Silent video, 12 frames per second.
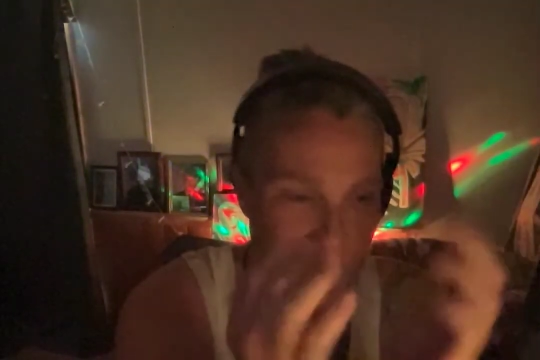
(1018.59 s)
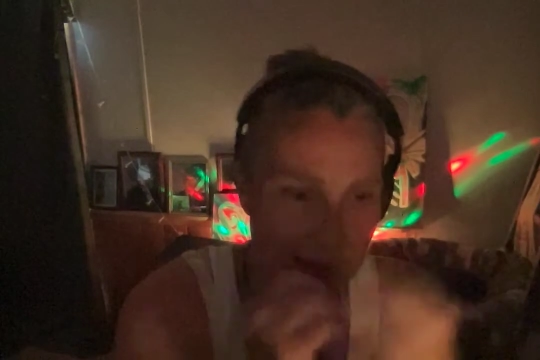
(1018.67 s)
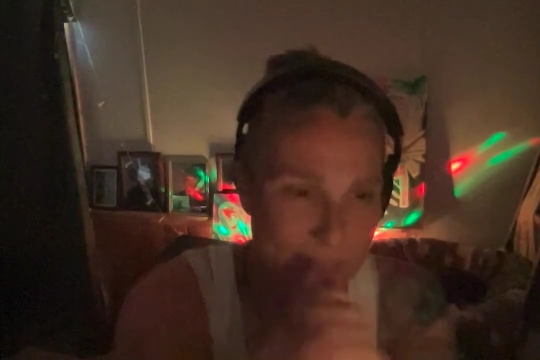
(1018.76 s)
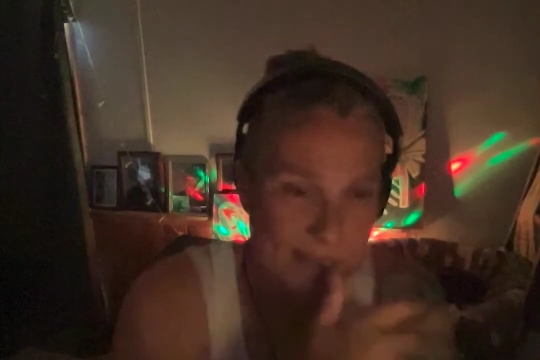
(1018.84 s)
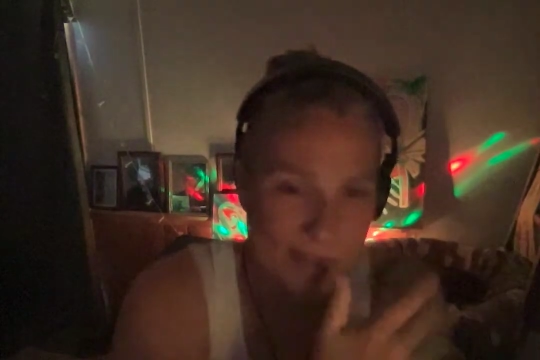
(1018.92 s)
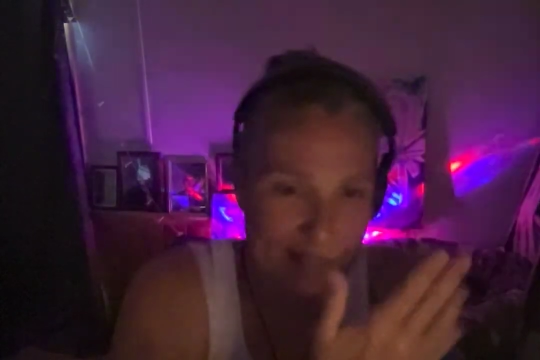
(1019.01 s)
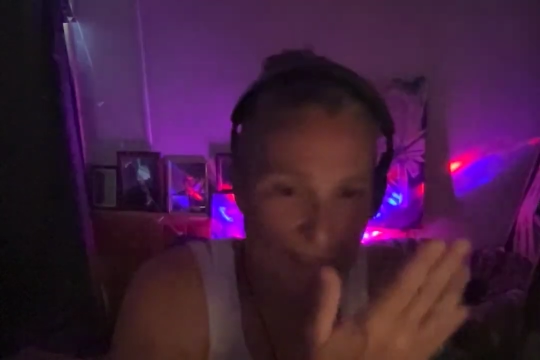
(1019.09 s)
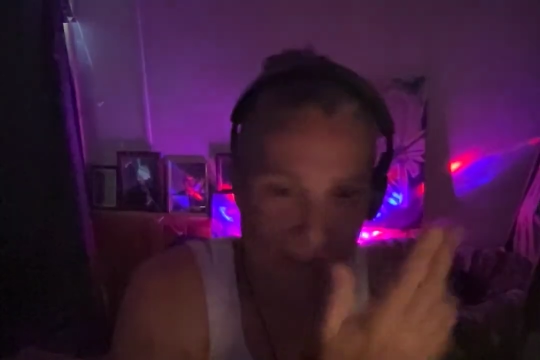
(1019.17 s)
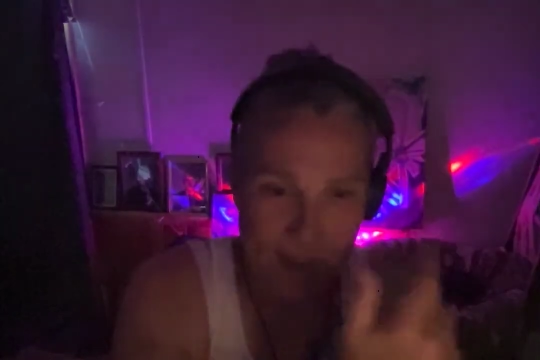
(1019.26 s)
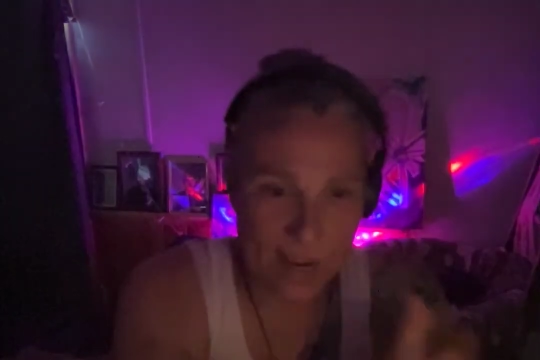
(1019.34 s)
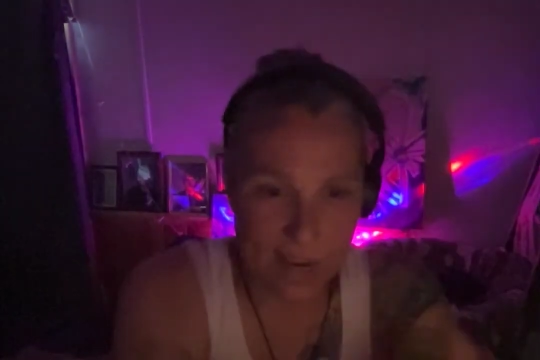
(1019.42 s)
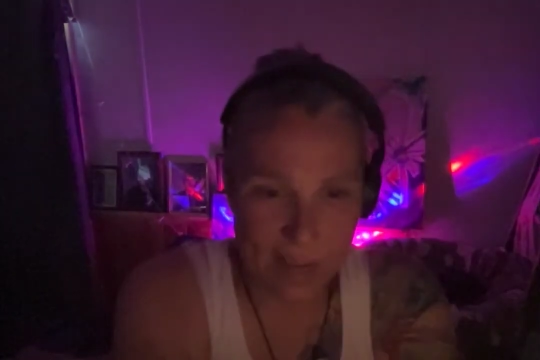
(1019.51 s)
And
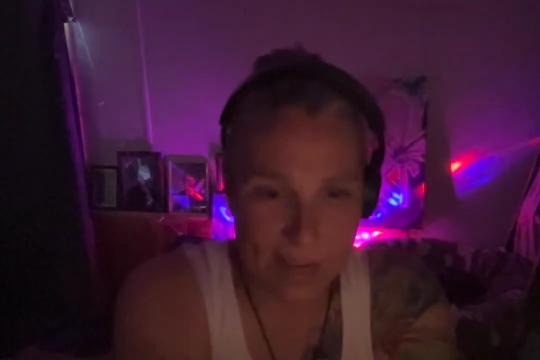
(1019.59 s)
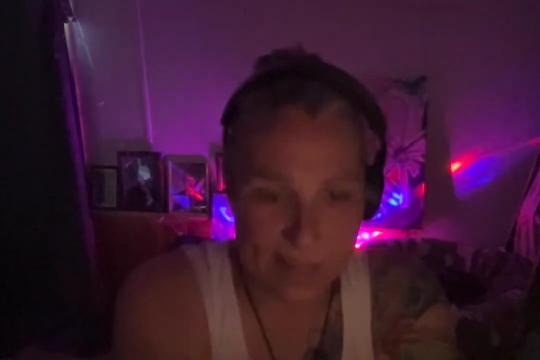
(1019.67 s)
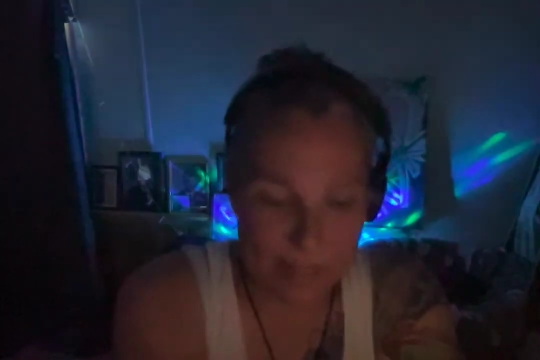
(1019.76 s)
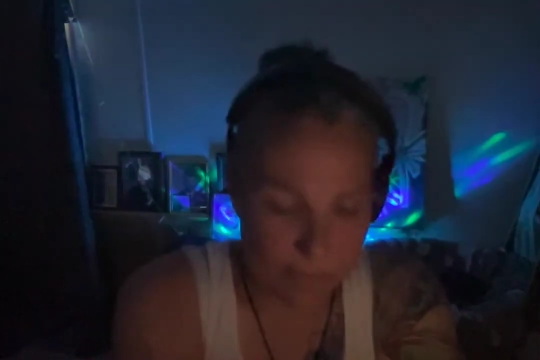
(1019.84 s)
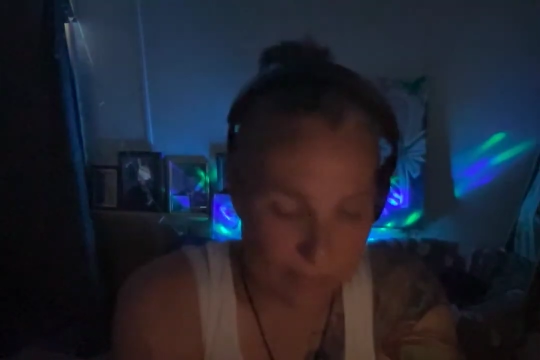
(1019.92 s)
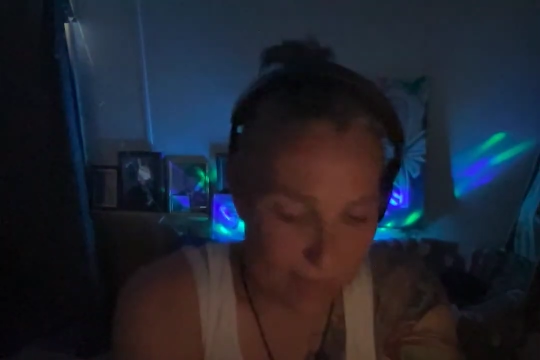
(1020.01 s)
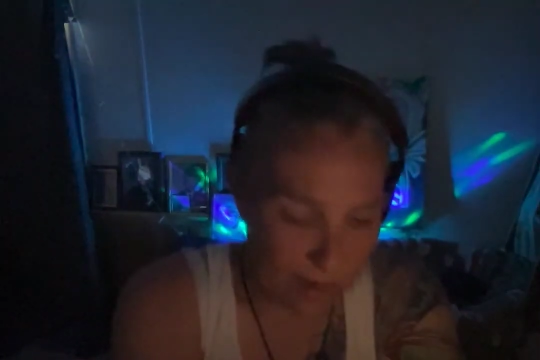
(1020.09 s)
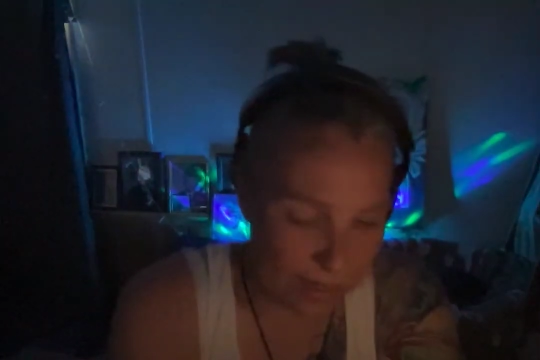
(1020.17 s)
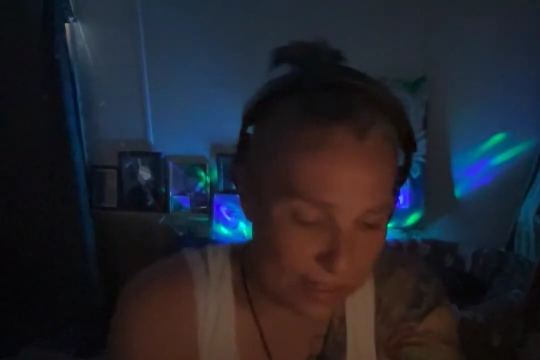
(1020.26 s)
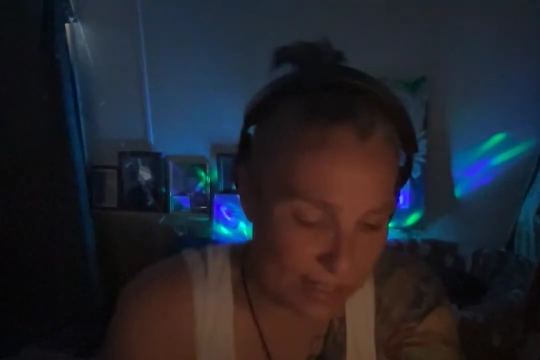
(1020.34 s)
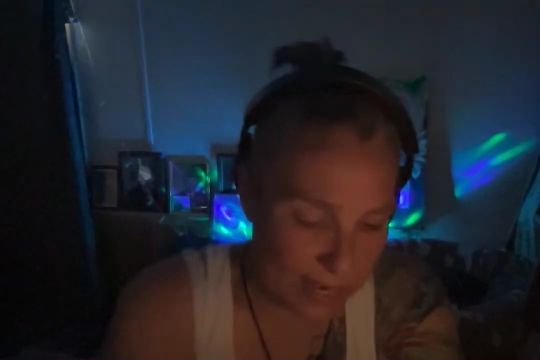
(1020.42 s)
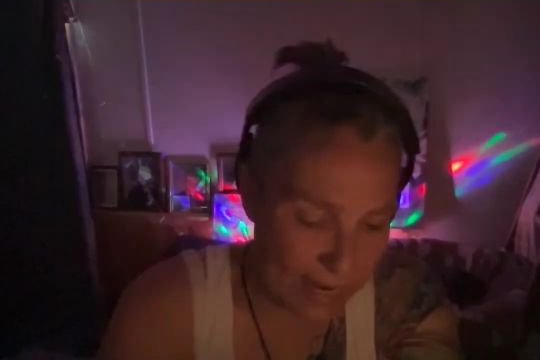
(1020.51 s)
I dipped out.
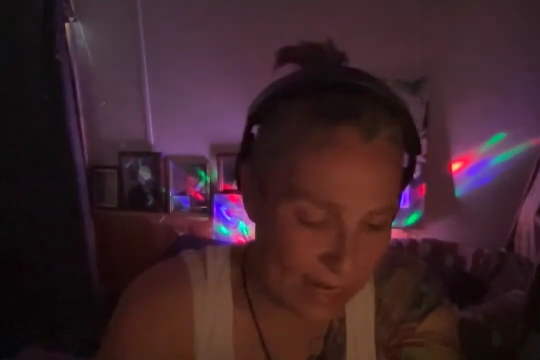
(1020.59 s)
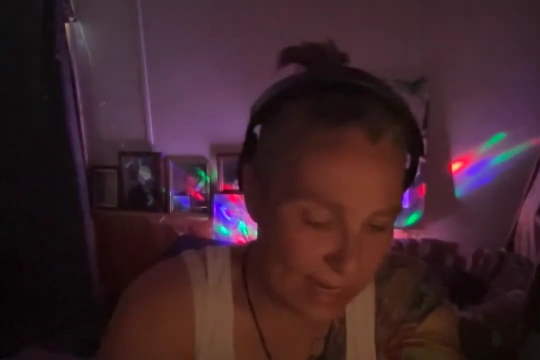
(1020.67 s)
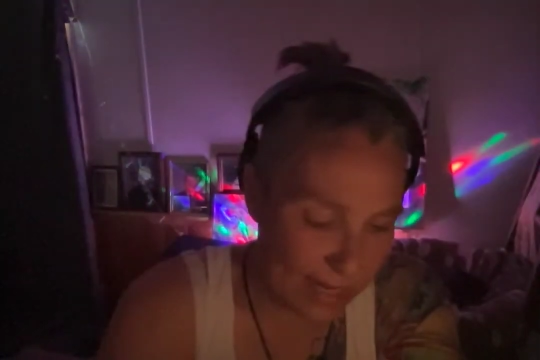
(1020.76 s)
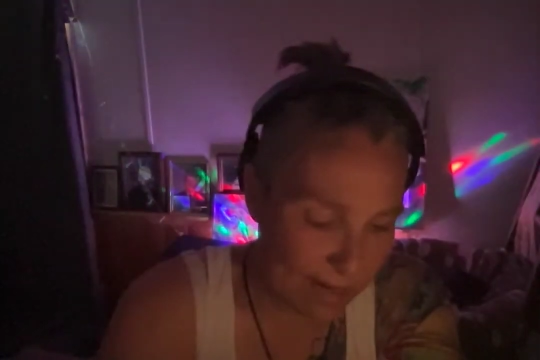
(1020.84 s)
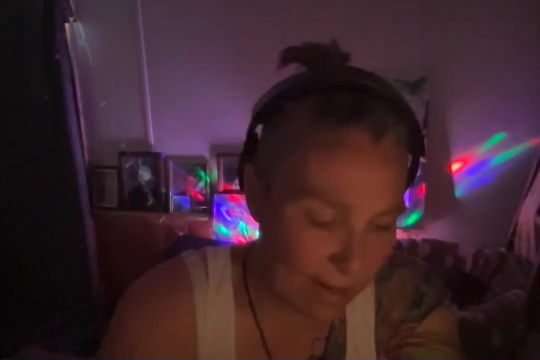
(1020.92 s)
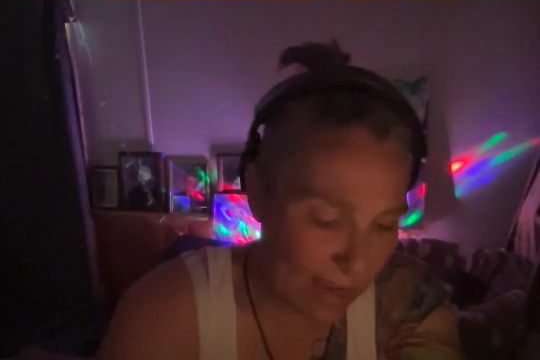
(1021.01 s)
Because I ain't into,